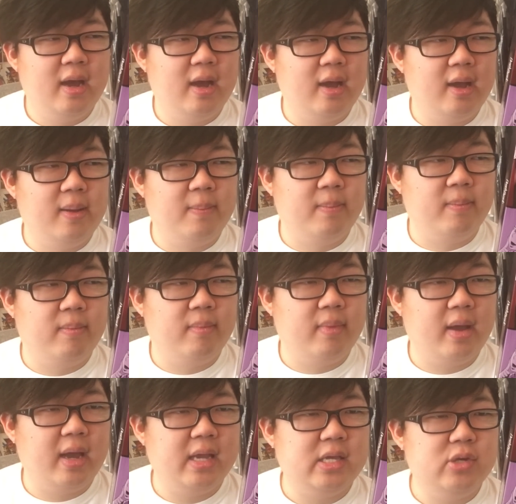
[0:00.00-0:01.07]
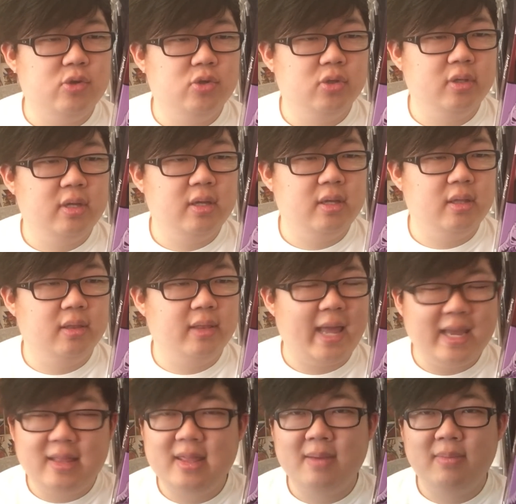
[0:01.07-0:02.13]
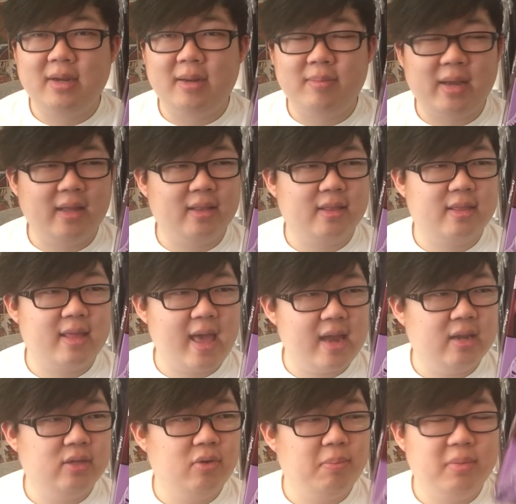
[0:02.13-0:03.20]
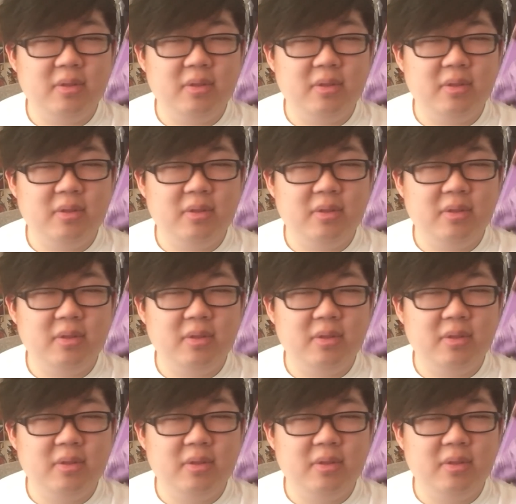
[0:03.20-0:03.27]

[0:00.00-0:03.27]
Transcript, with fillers: Um, I usually like them, but I'm not that into it.